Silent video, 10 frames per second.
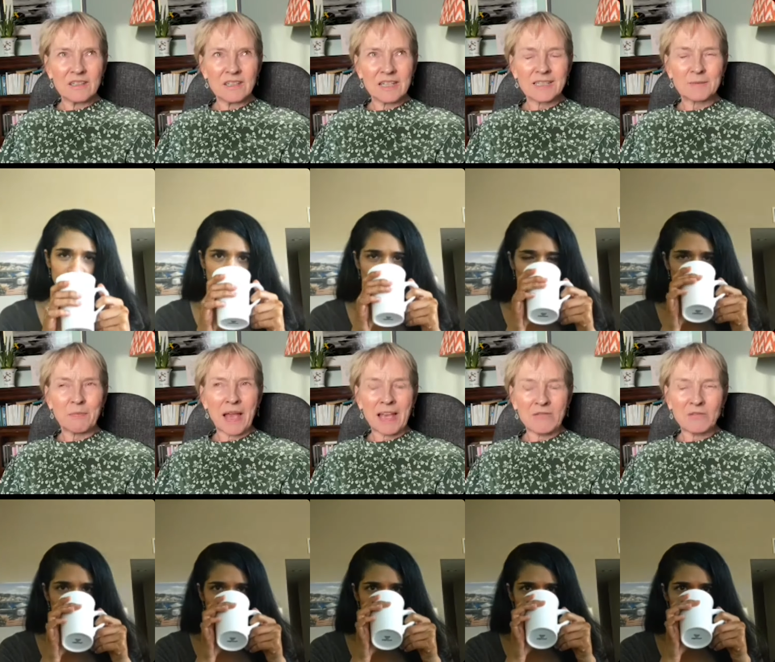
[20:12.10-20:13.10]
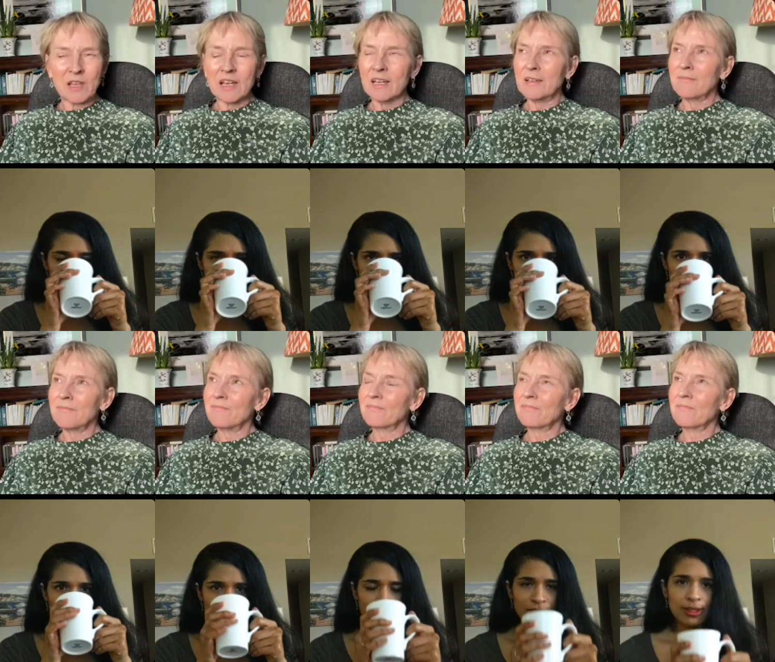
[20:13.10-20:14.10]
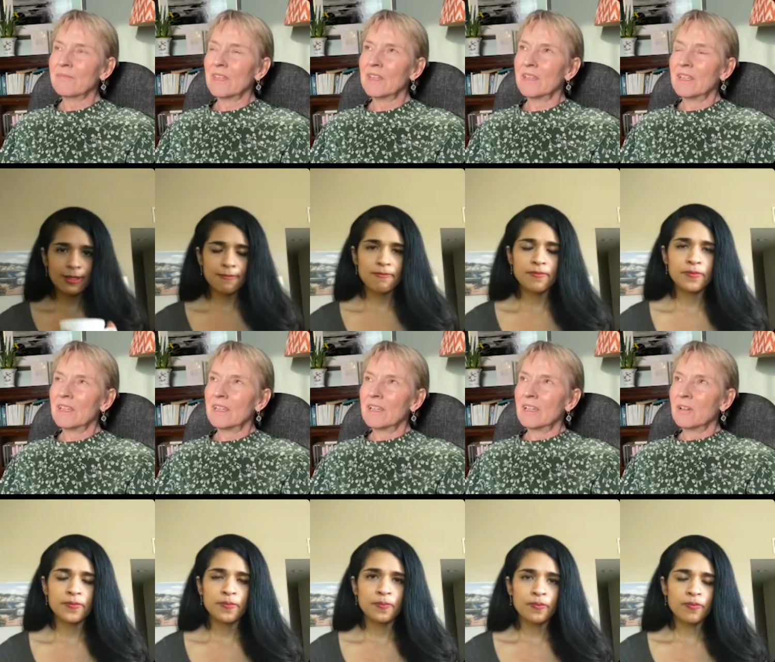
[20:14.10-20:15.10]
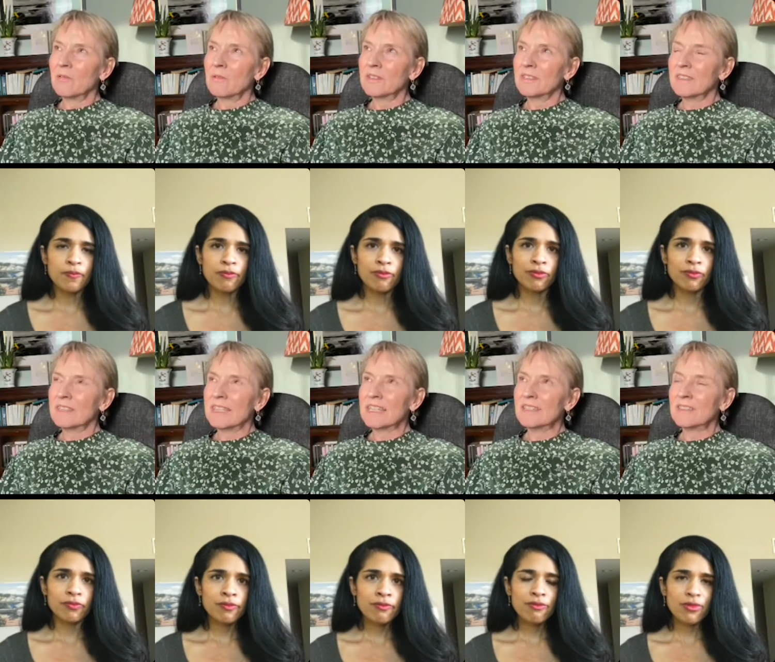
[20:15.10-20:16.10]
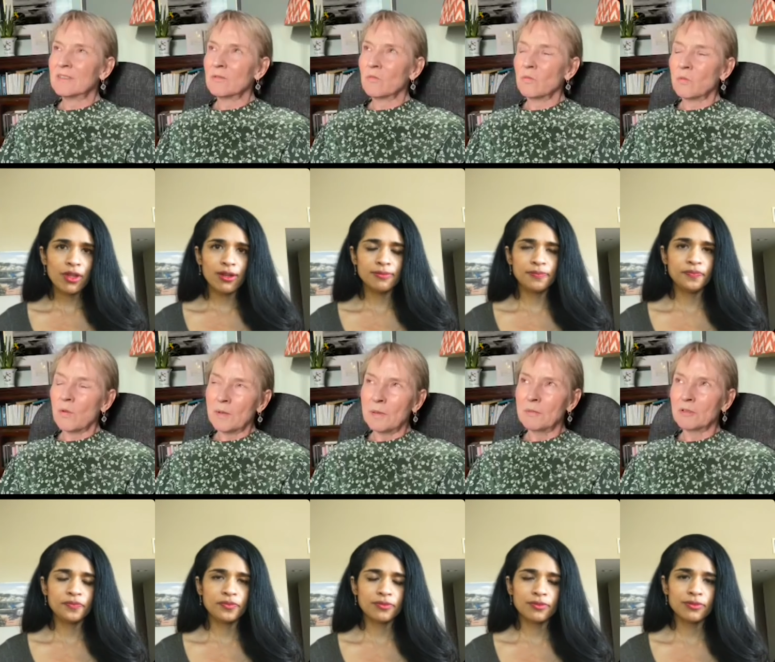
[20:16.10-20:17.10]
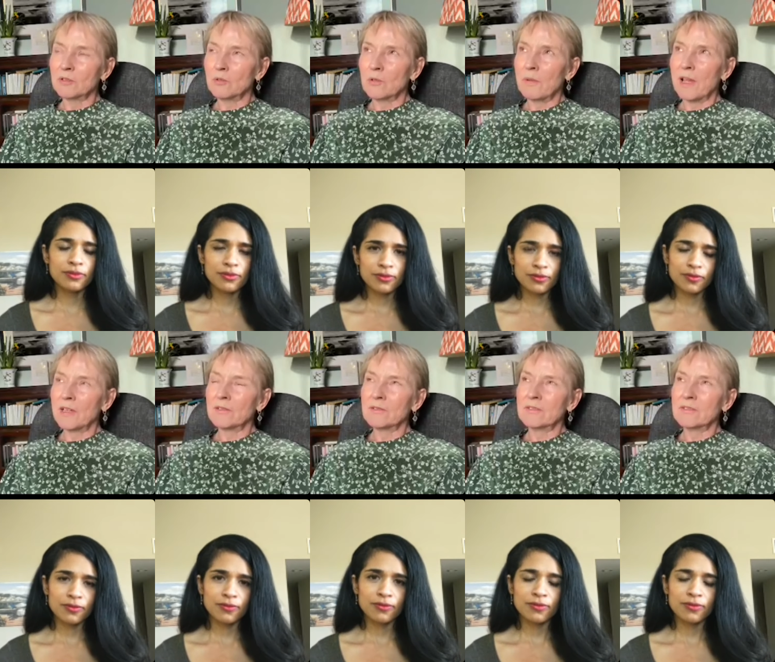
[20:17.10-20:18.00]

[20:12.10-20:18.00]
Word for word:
Speaker 1: expand. What is it? It's when people talk about